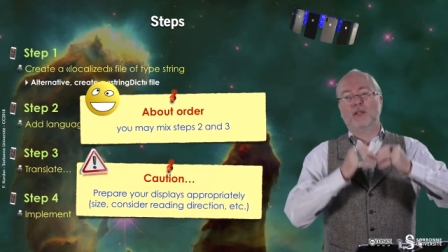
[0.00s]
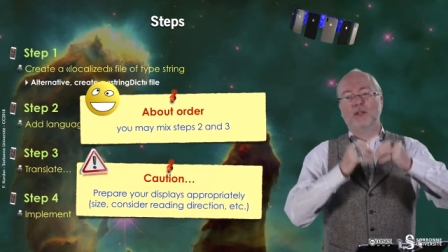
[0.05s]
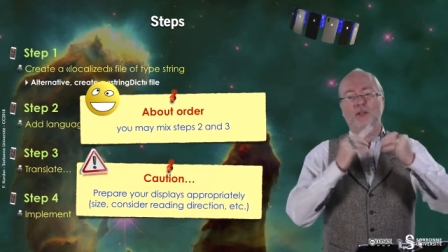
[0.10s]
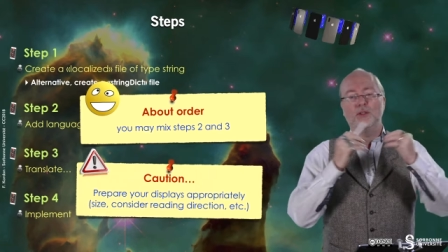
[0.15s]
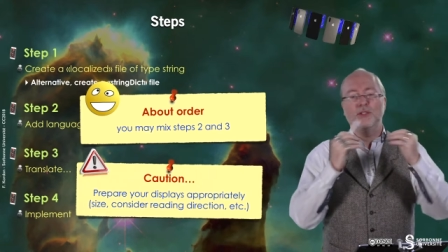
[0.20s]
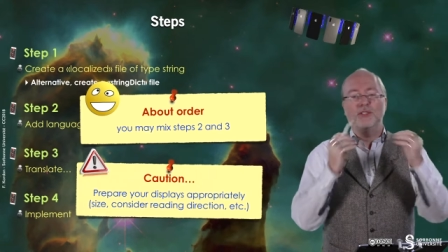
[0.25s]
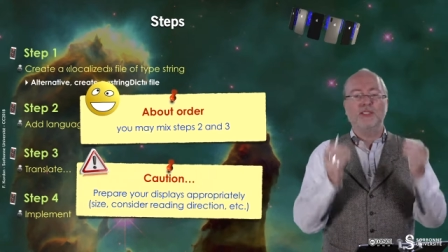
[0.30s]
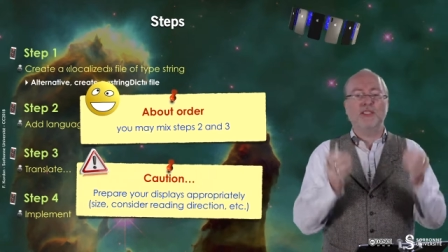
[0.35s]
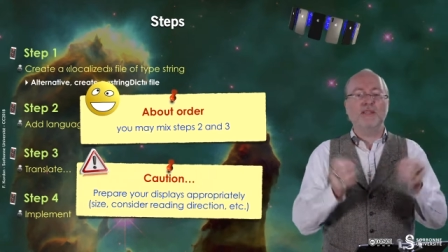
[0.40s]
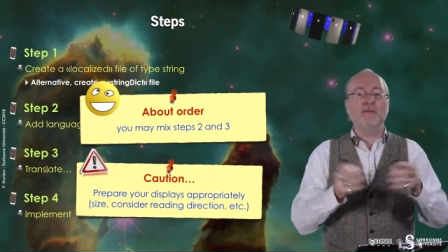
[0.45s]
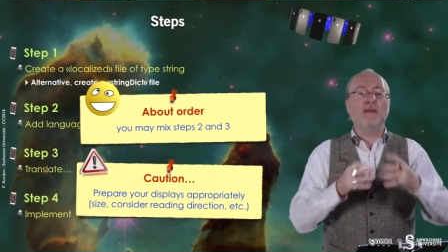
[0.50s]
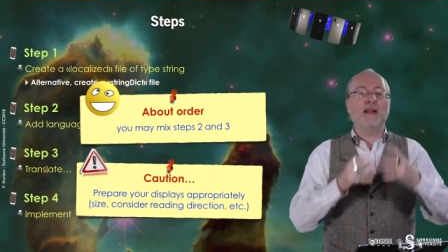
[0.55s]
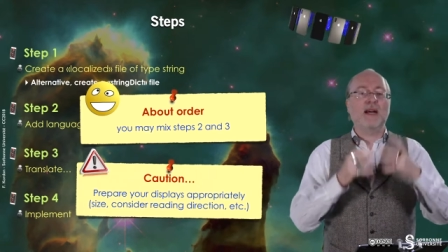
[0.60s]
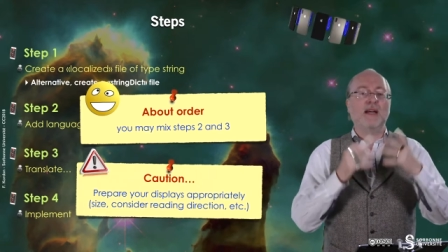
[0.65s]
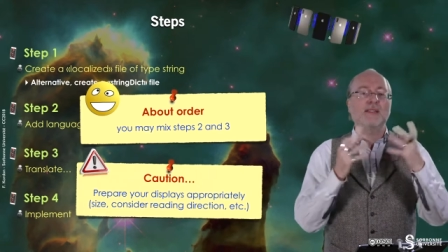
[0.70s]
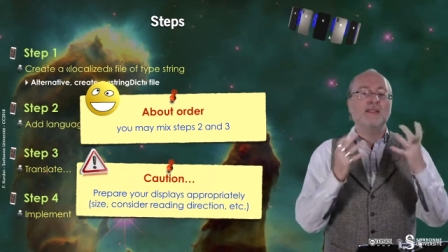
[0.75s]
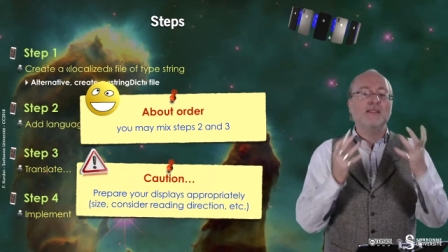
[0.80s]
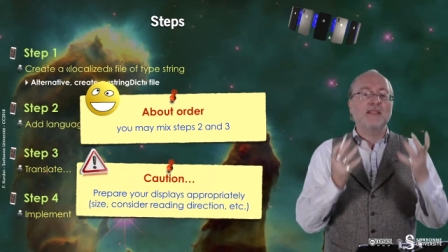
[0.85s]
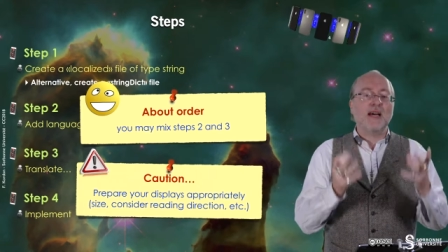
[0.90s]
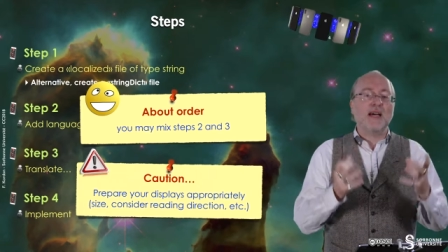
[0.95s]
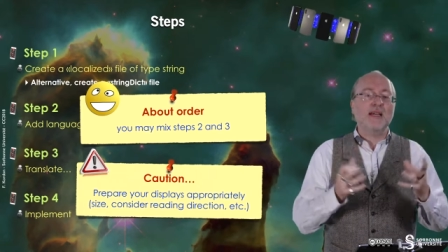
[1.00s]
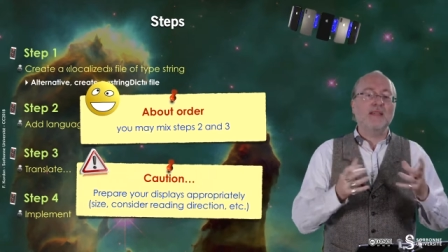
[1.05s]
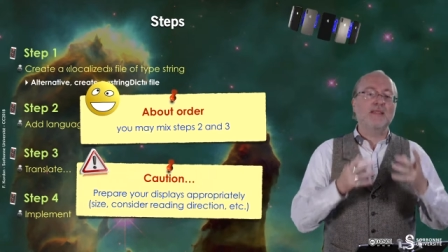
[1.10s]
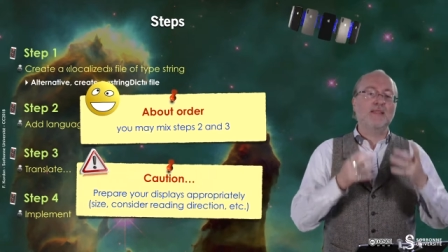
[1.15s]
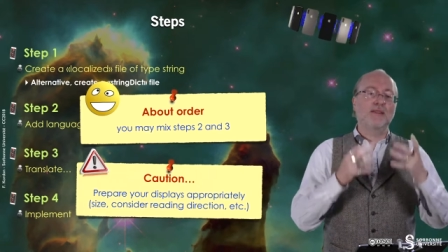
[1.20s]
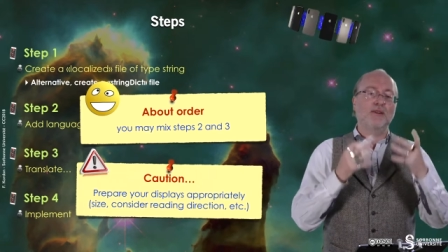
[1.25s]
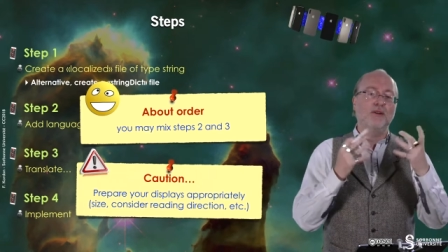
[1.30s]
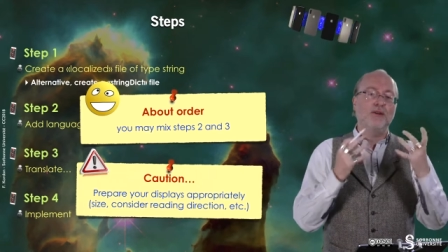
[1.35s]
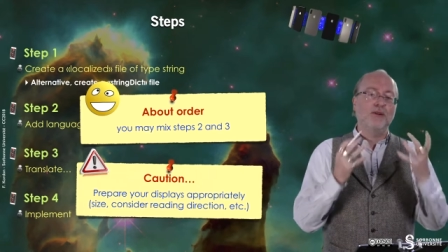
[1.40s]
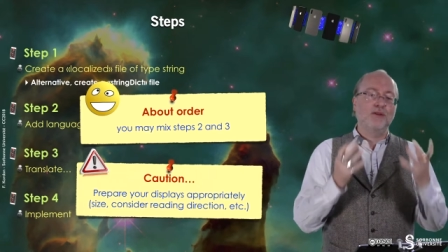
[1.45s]
a similar
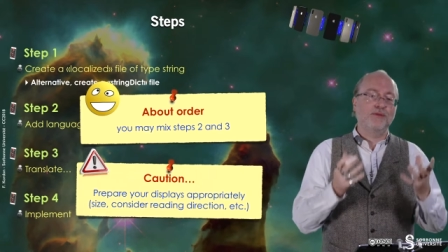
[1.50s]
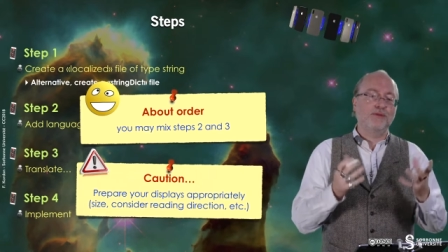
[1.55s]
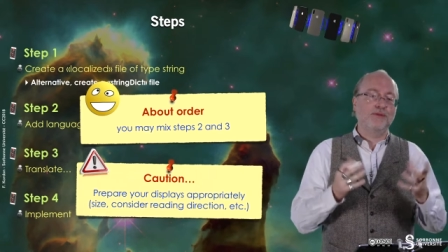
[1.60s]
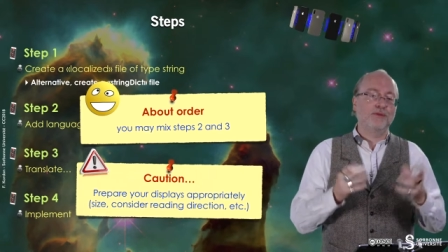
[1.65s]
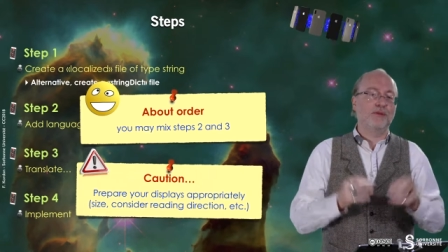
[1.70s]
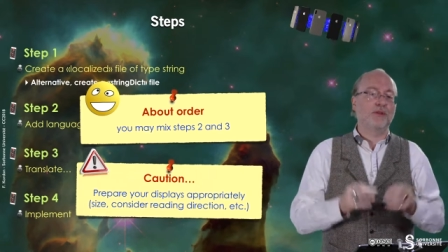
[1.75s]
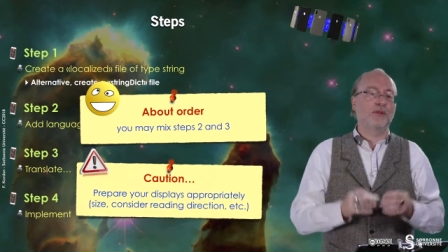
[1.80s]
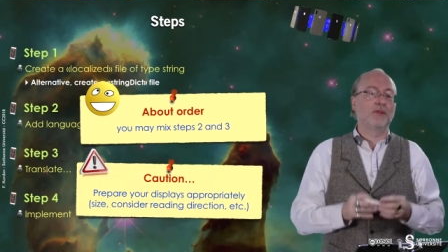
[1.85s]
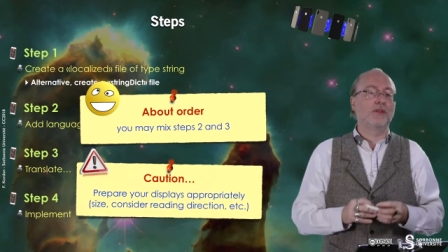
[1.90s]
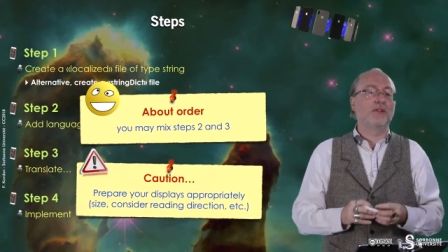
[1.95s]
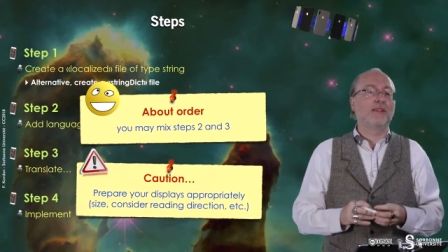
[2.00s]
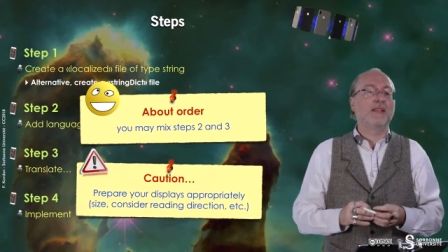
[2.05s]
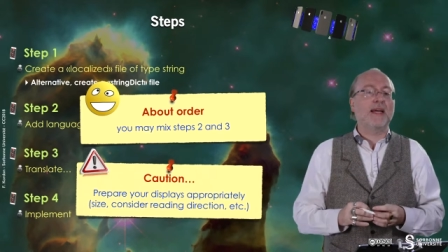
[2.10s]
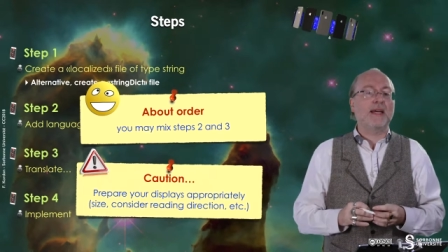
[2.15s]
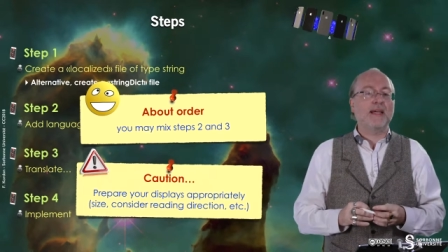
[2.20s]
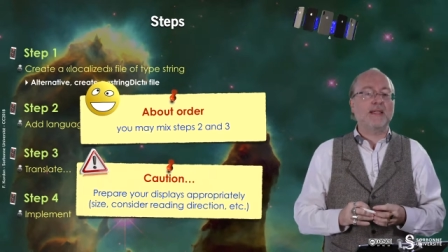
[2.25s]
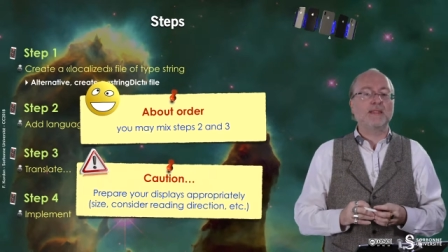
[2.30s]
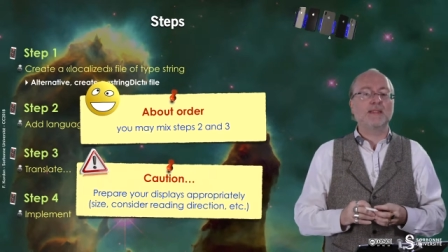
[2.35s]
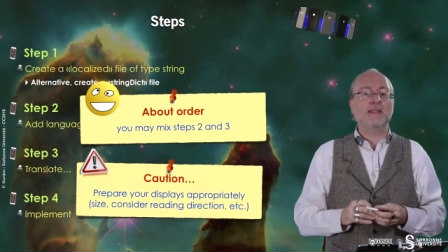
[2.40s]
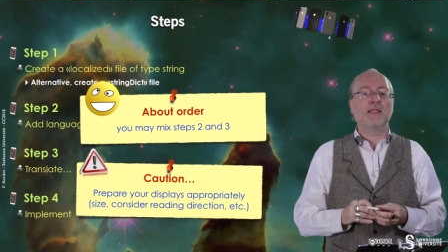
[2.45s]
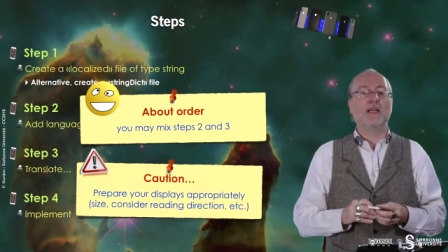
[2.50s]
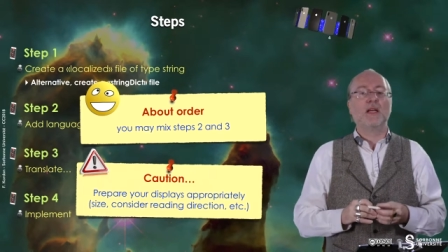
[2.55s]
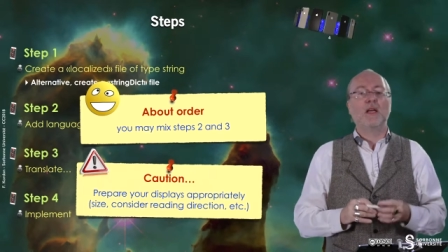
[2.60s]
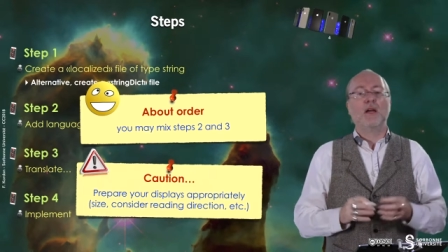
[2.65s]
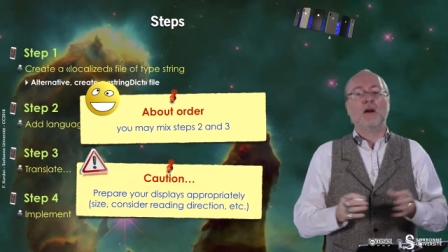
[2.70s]
size of uh, text,